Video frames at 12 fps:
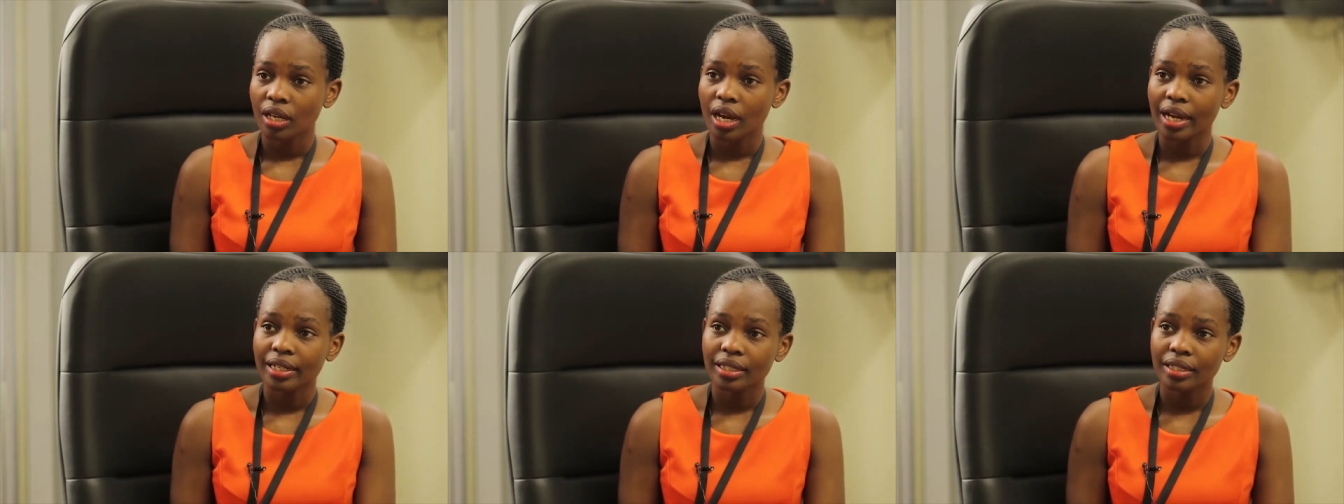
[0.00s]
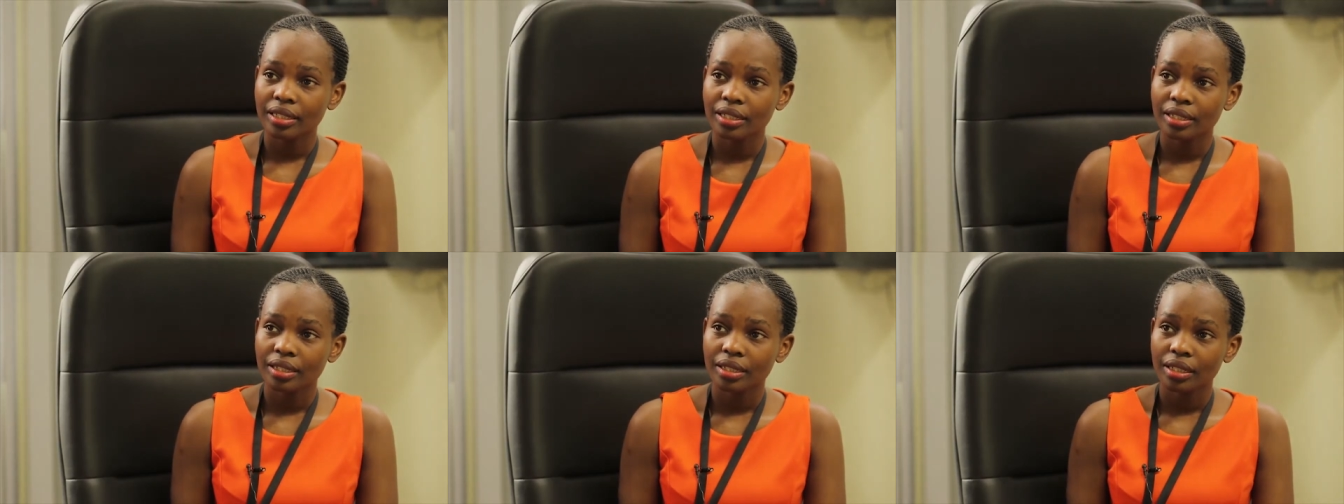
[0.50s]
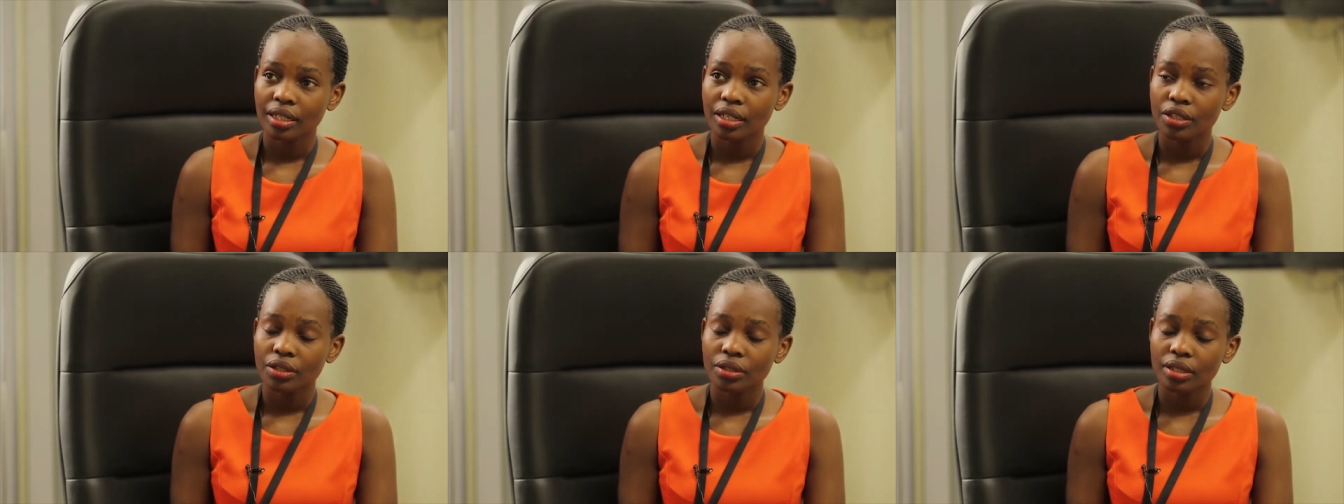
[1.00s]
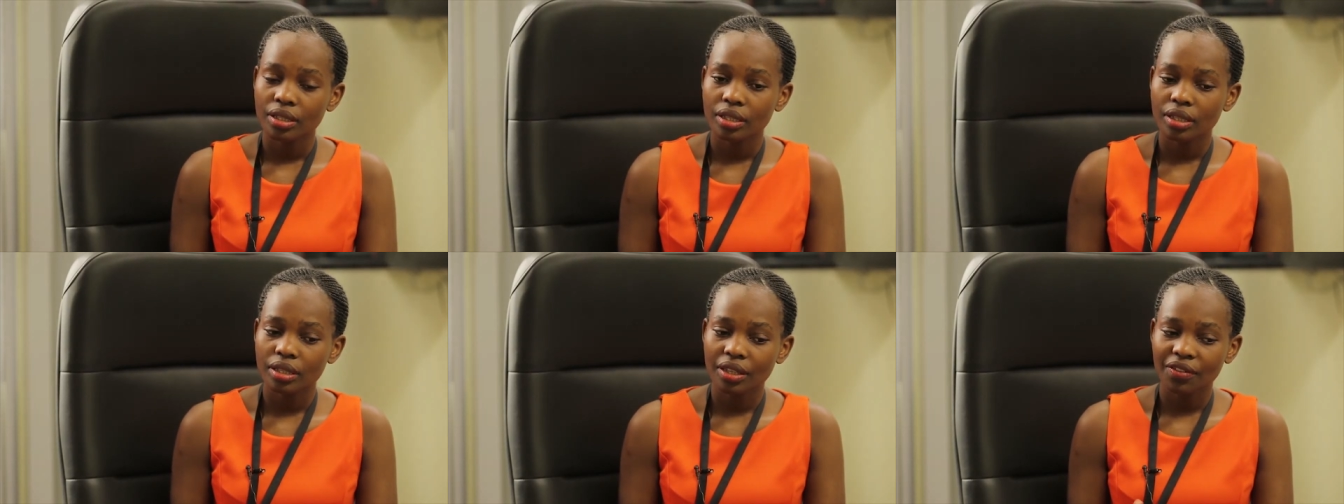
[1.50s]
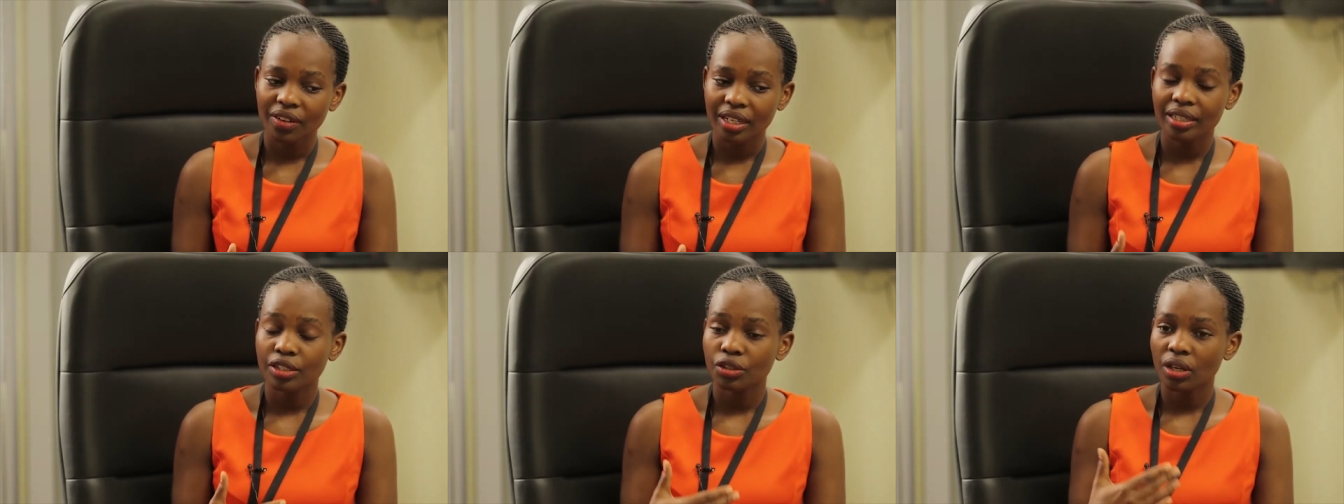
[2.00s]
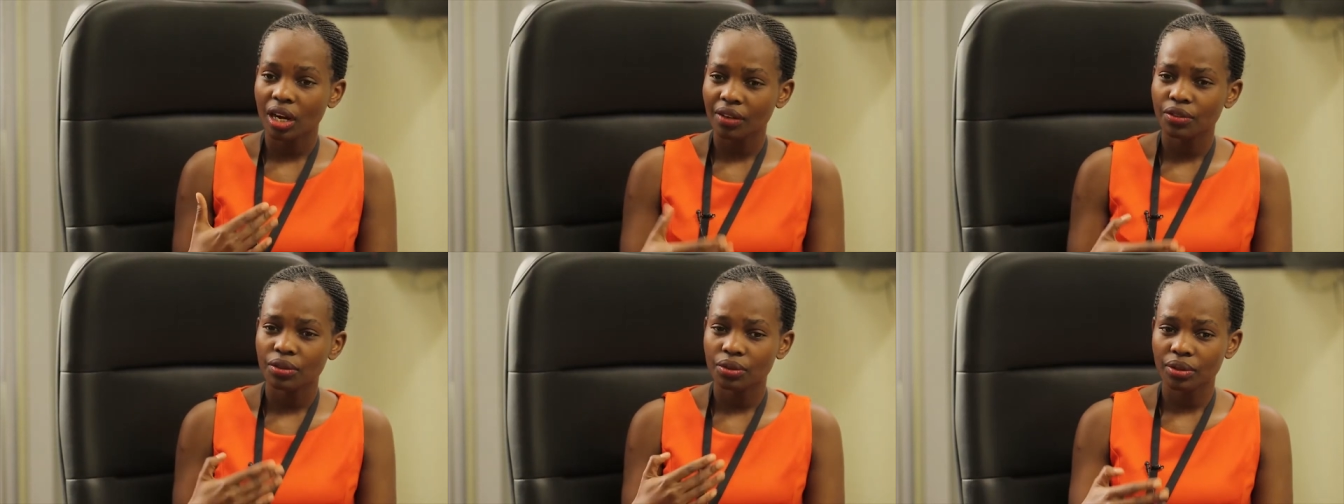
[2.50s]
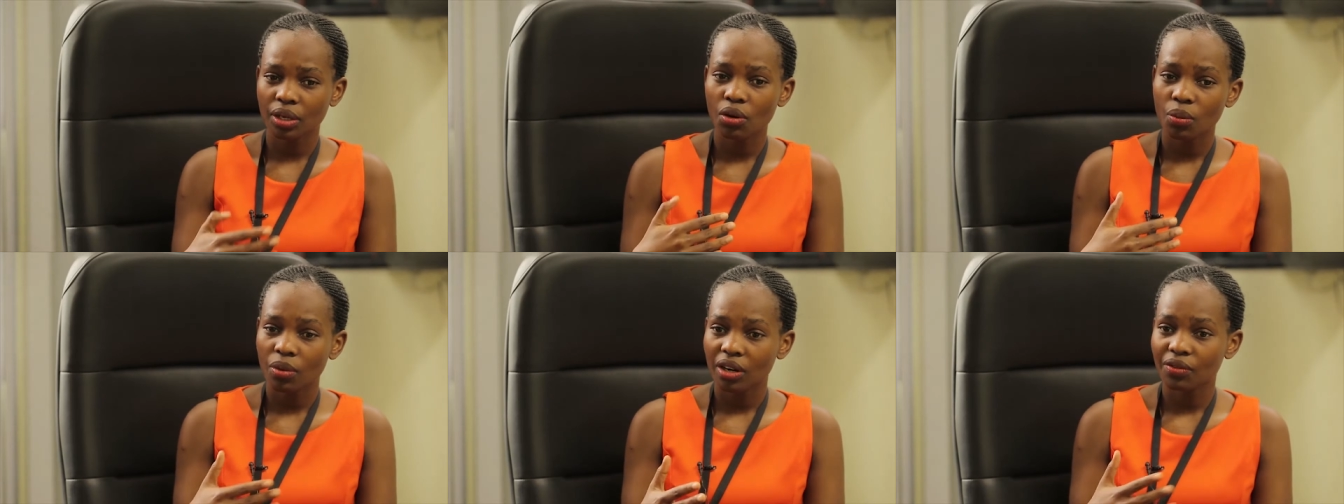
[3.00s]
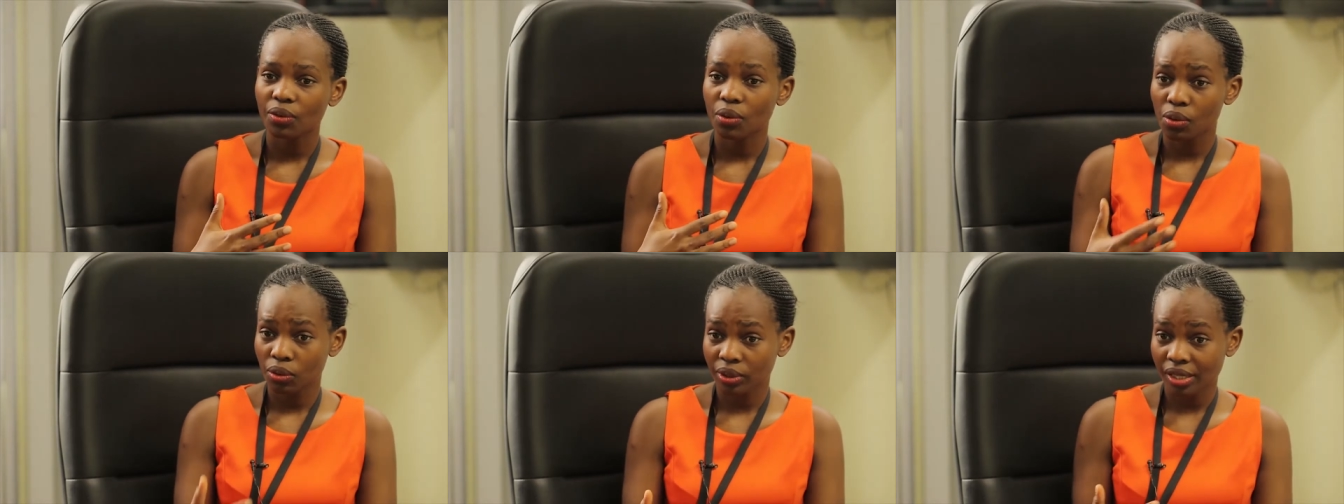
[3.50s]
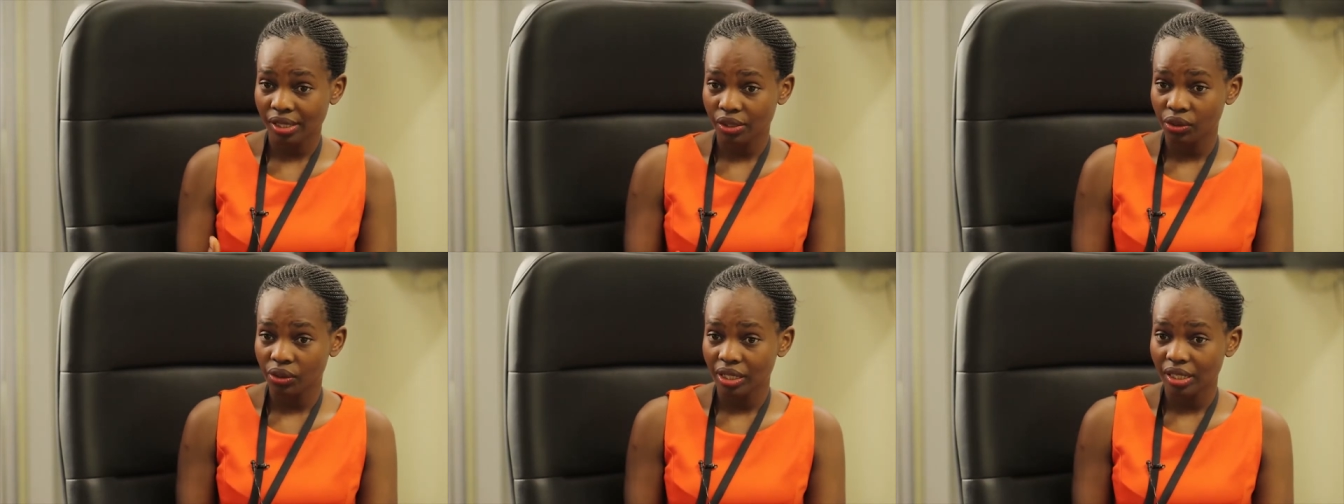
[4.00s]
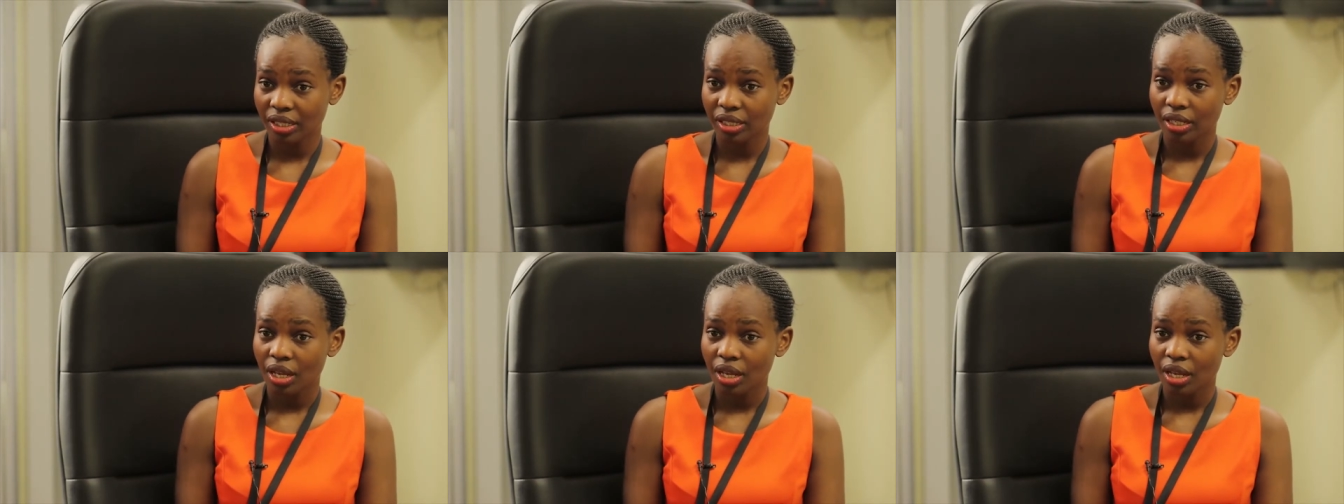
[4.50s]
And the fact that you have to do the homework for all the students,